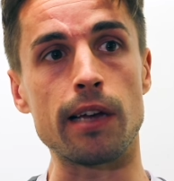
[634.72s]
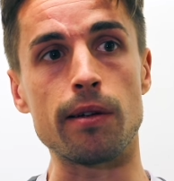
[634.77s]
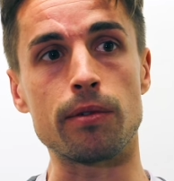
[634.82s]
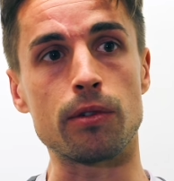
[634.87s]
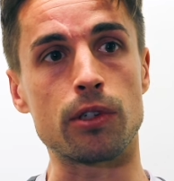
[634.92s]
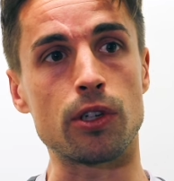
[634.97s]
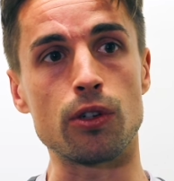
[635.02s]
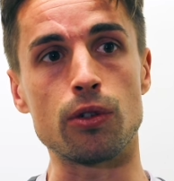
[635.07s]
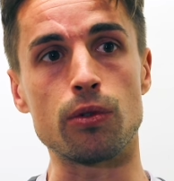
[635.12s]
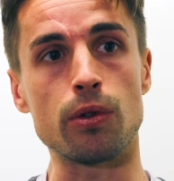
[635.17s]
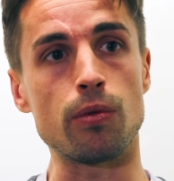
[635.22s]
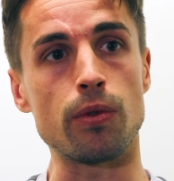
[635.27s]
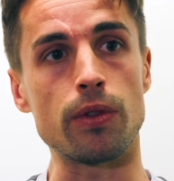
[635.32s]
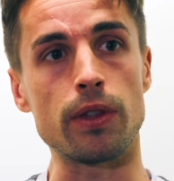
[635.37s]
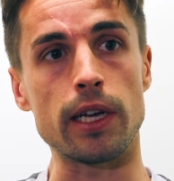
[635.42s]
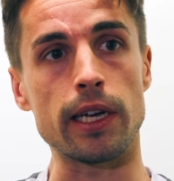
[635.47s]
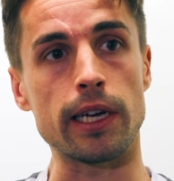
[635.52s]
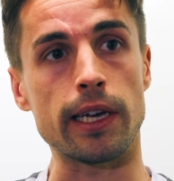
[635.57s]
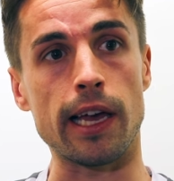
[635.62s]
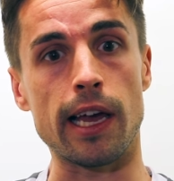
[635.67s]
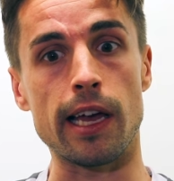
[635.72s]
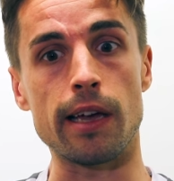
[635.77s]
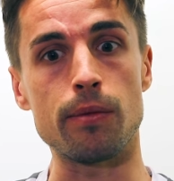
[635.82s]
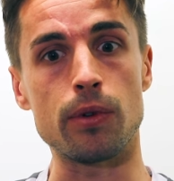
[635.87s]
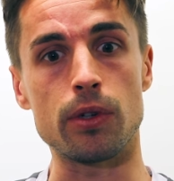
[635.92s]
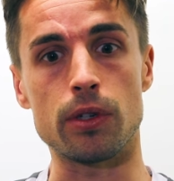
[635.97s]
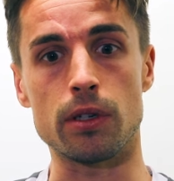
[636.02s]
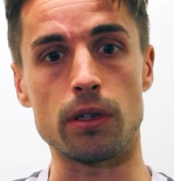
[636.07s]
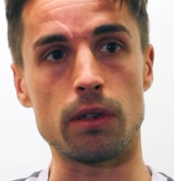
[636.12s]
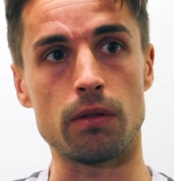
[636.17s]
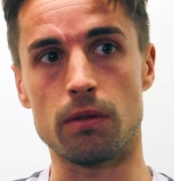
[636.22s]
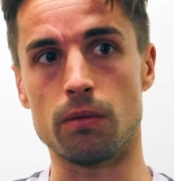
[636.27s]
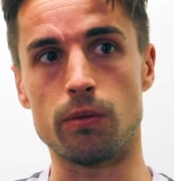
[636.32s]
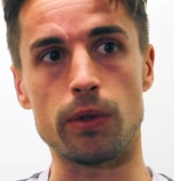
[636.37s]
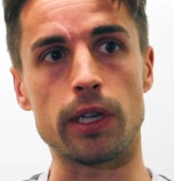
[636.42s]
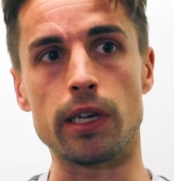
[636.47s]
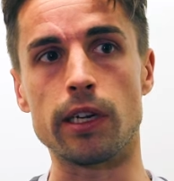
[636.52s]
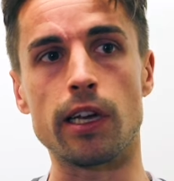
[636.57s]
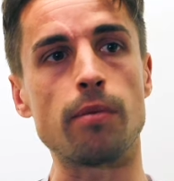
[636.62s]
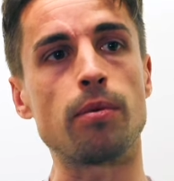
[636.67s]
As soon as we won that game, we just we're
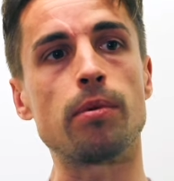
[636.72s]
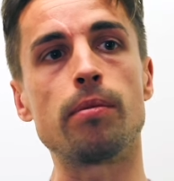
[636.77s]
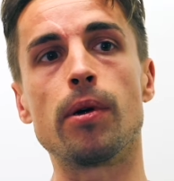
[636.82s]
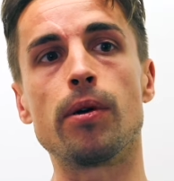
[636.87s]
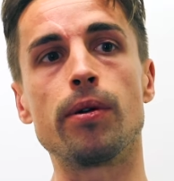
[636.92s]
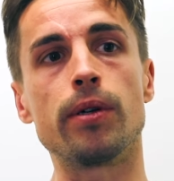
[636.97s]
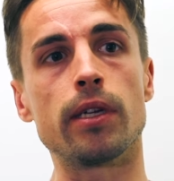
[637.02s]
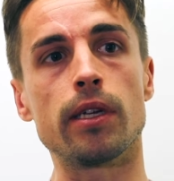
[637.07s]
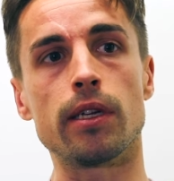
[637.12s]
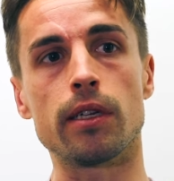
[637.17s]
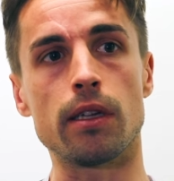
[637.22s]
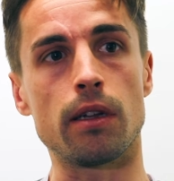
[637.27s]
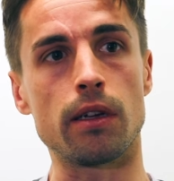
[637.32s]
going to get promoted.